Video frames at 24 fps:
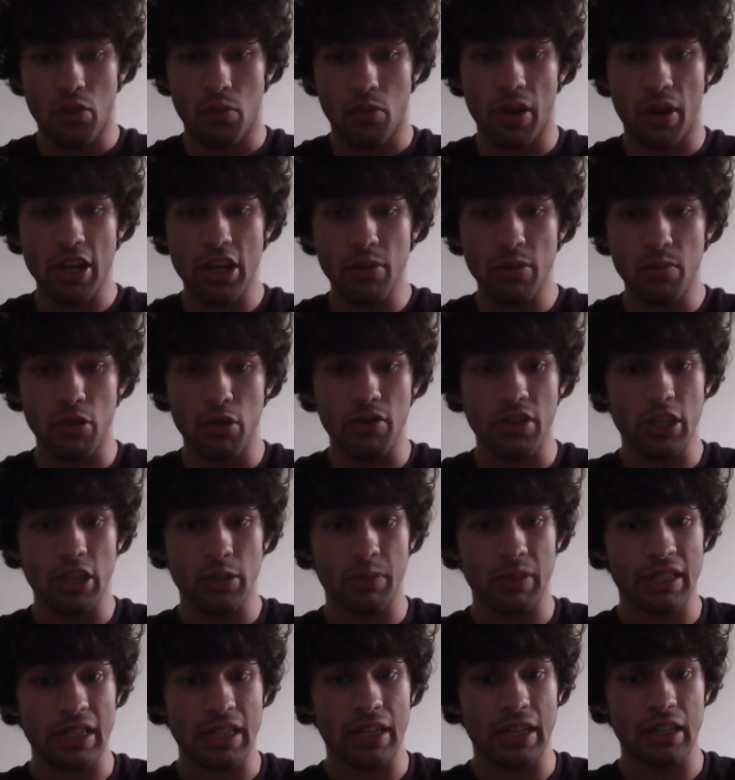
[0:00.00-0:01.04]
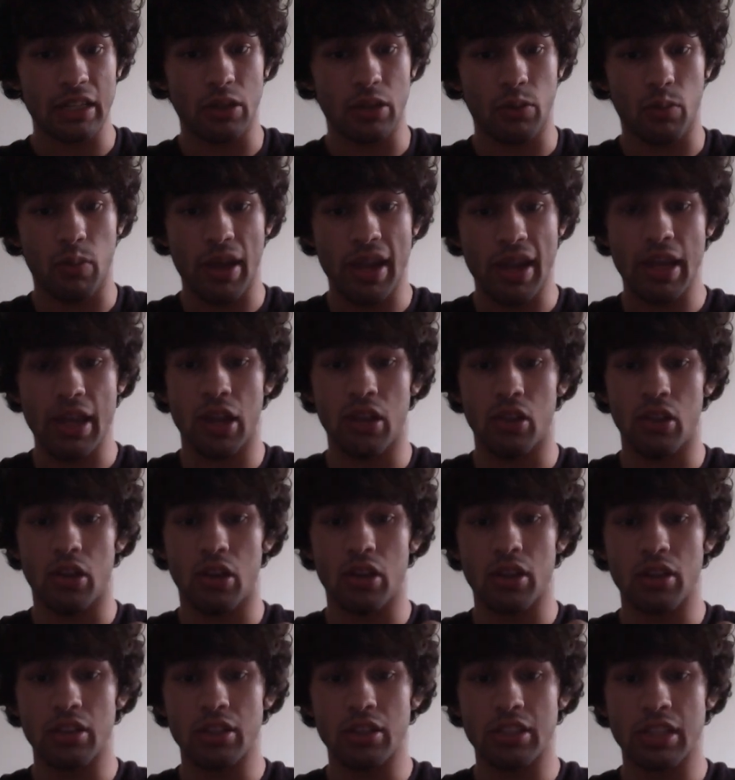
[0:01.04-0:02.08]
When you move this particular way, a
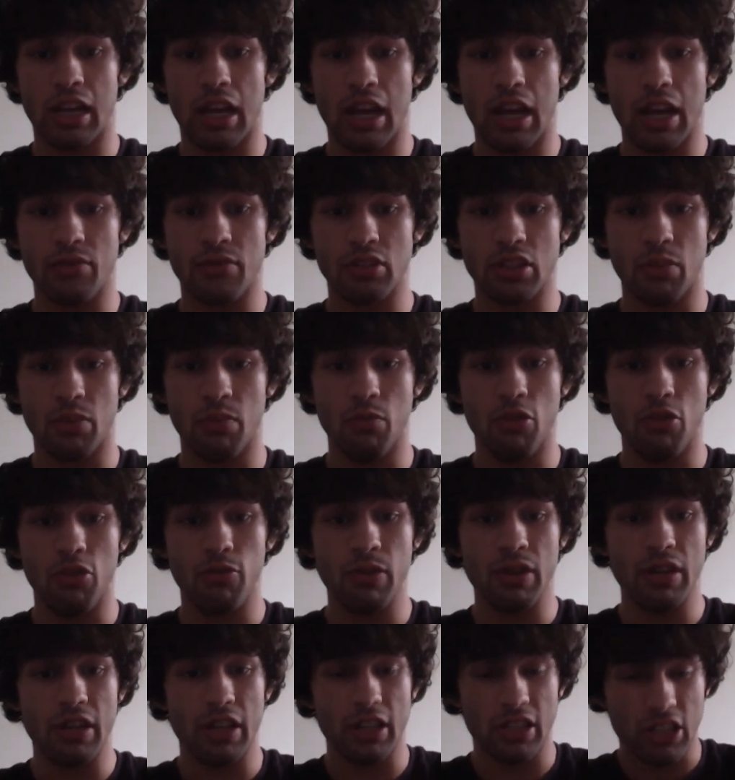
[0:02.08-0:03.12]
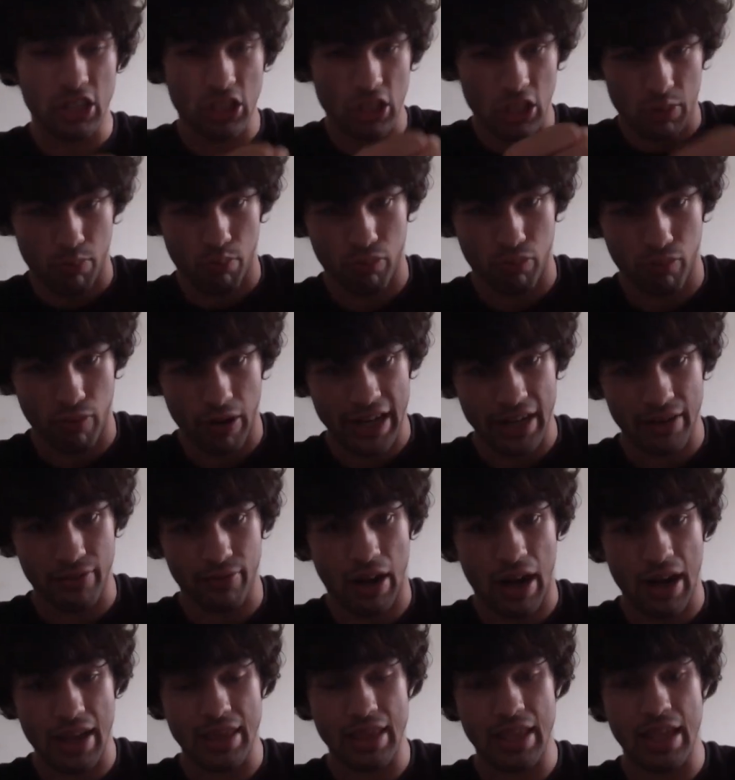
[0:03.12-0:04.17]
lot of the times the movement doesn't just break
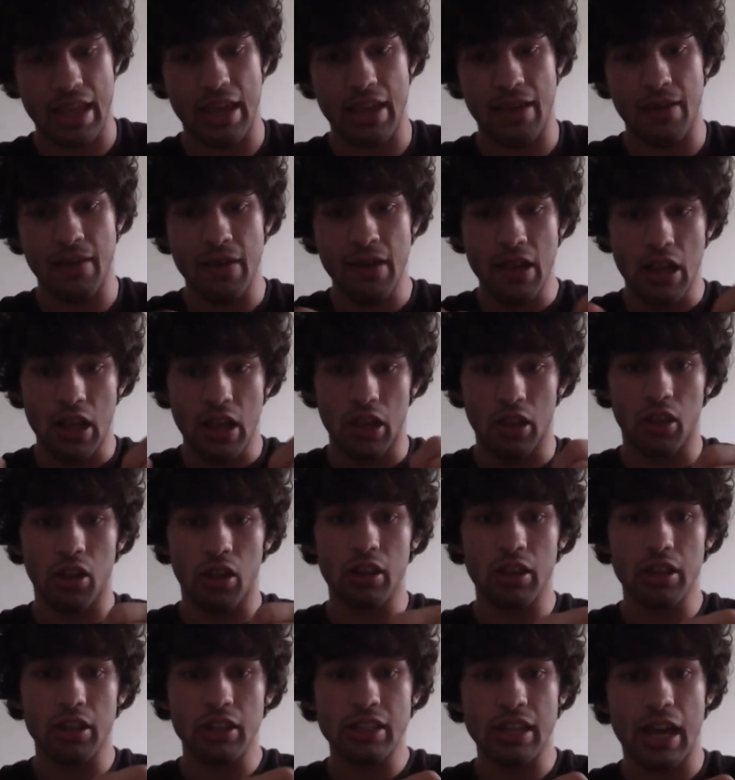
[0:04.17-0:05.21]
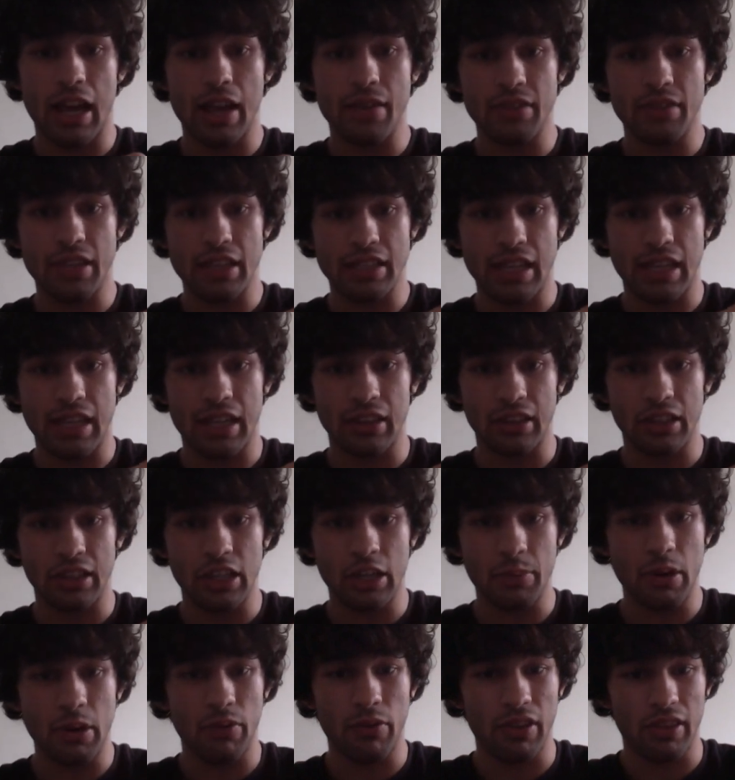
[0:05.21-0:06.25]
right there. A lot of the times there's like a
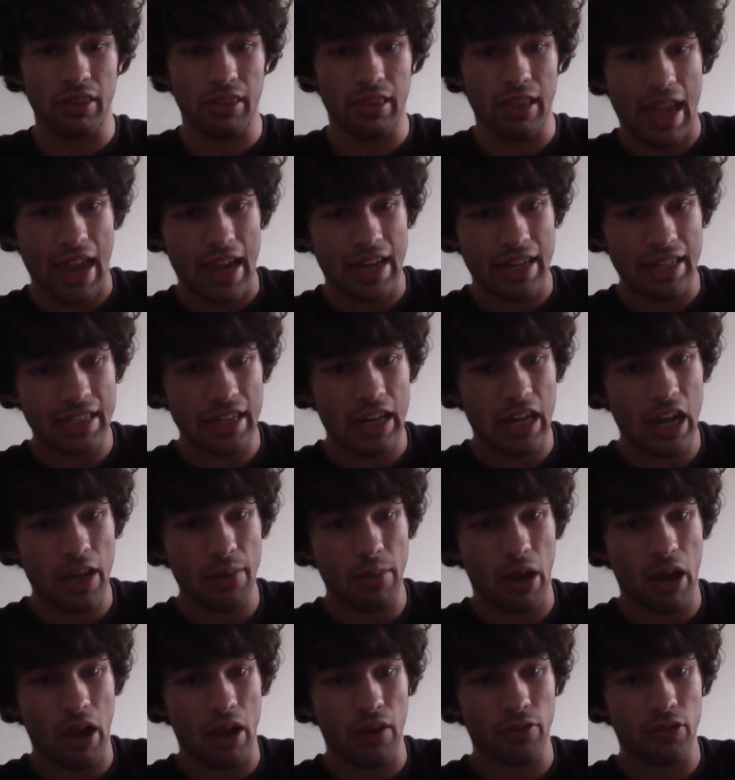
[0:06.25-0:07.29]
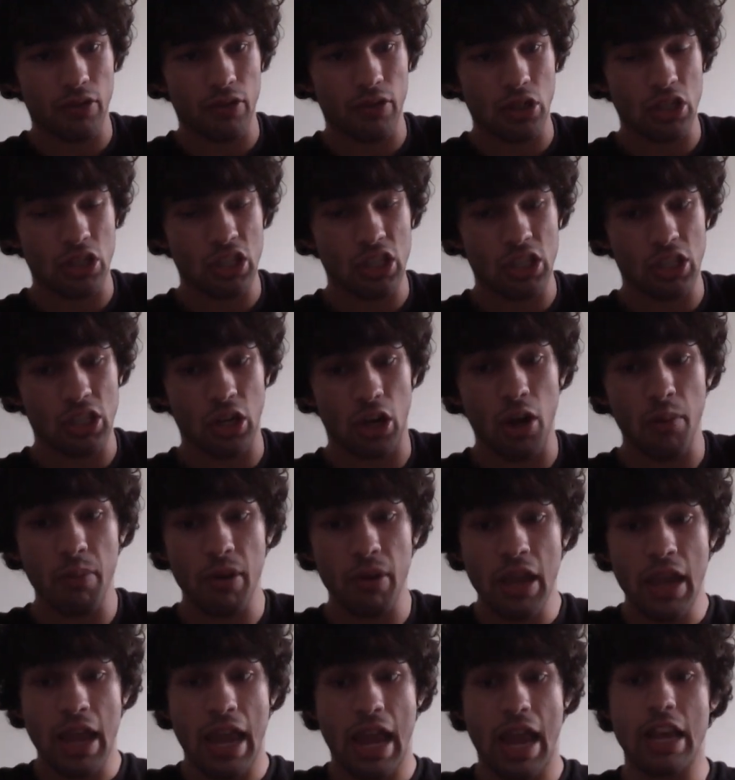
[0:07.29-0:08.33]
little bit of a lag time after you stop,
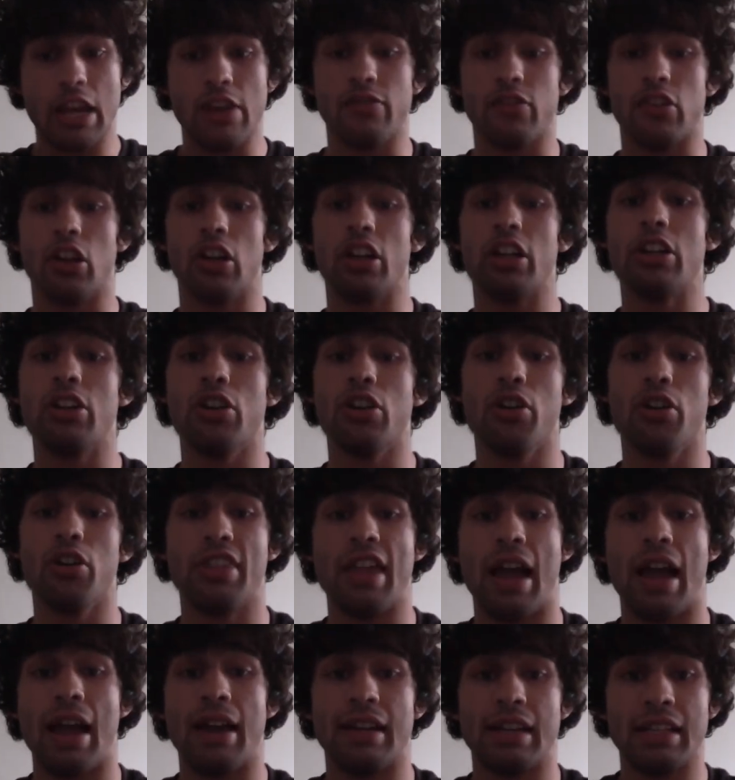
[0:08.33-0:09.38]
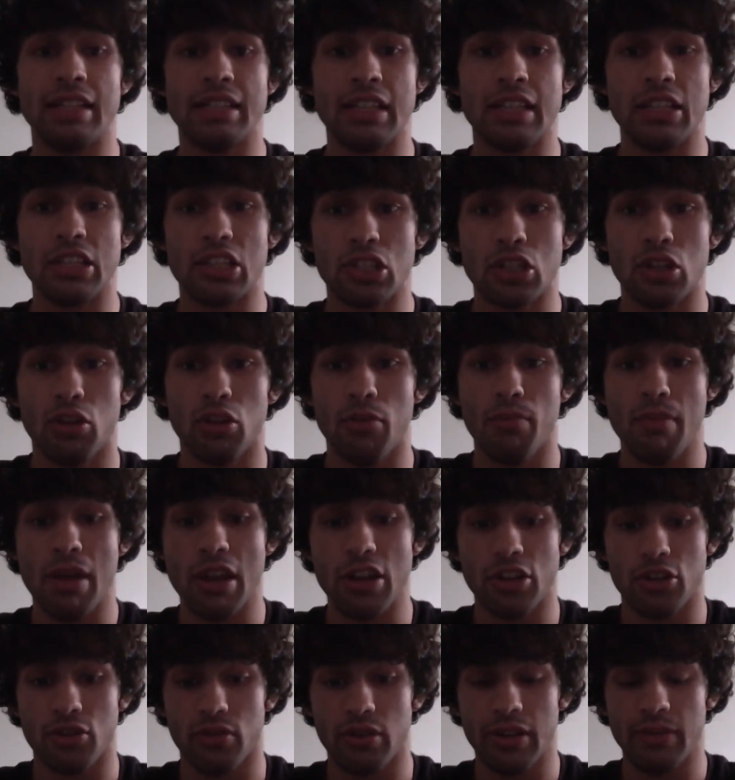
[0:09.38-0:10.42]
and you've got to know that distance to
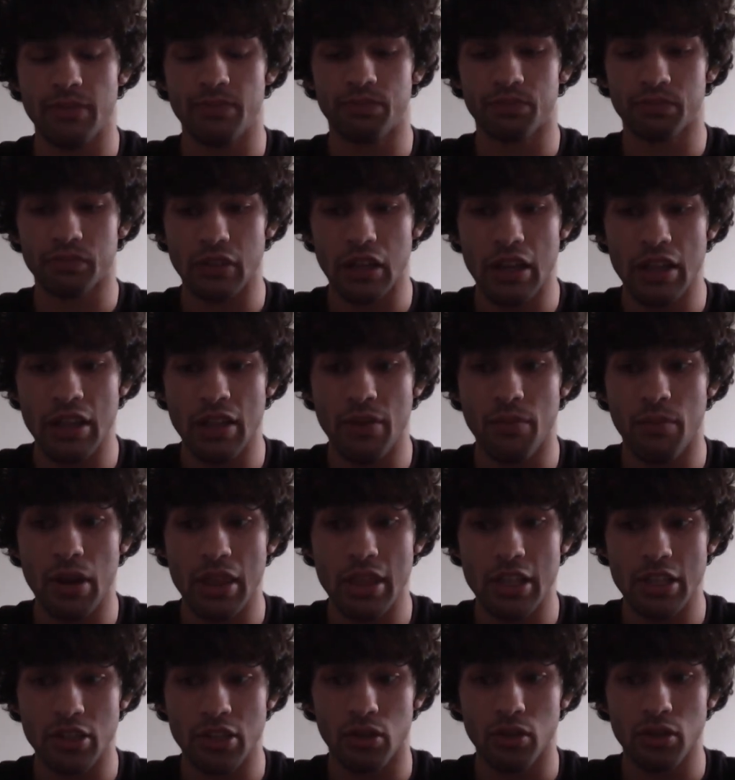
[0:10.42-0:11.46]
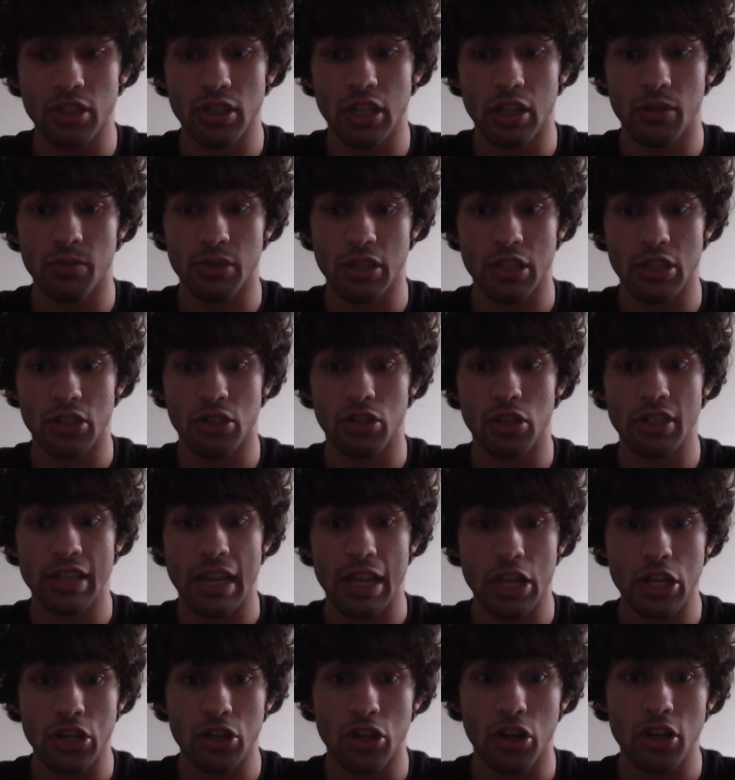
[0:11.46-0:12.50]
measure it. And then where this also comes into is
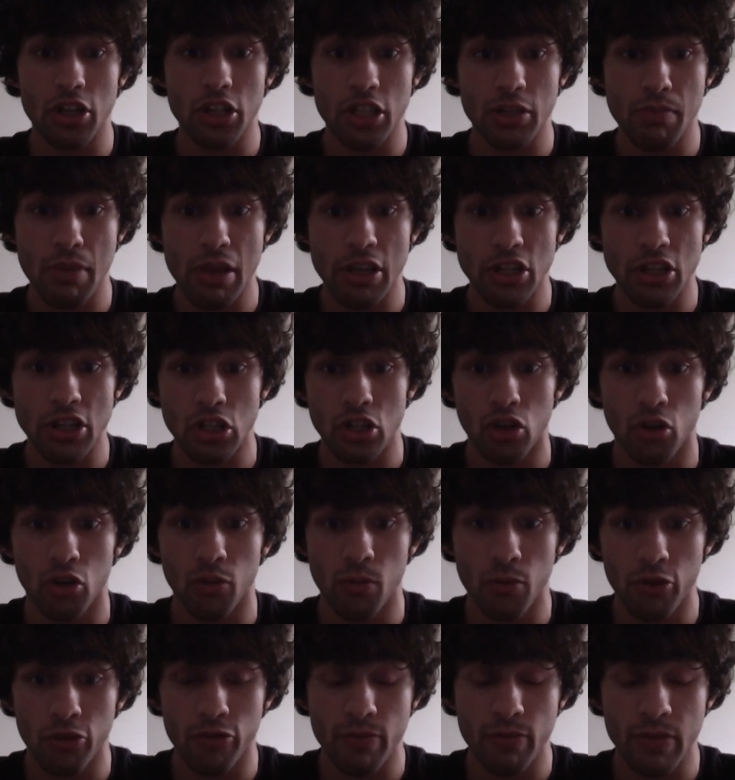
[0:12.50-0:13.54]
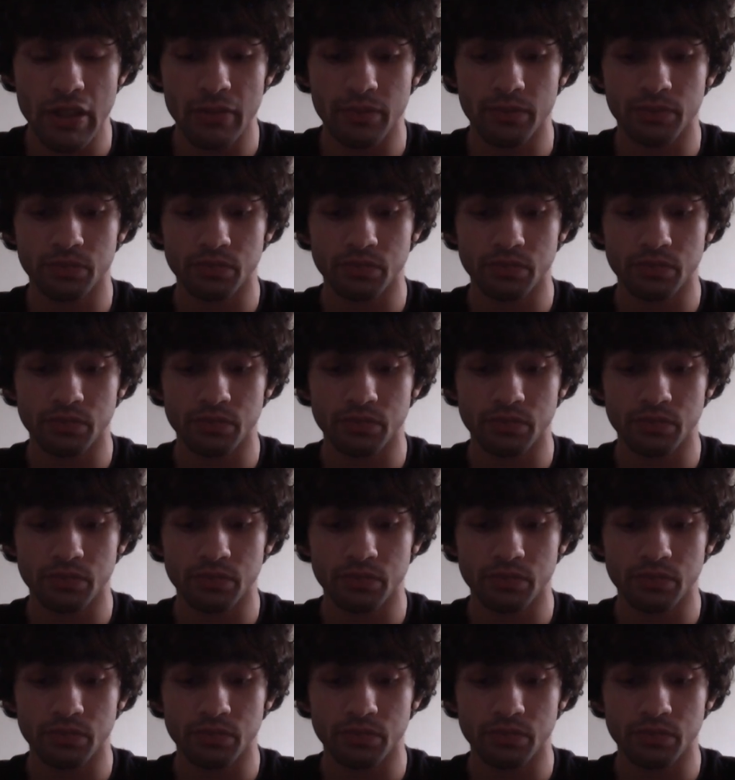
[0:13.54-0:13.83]
that you don't just measure your movement,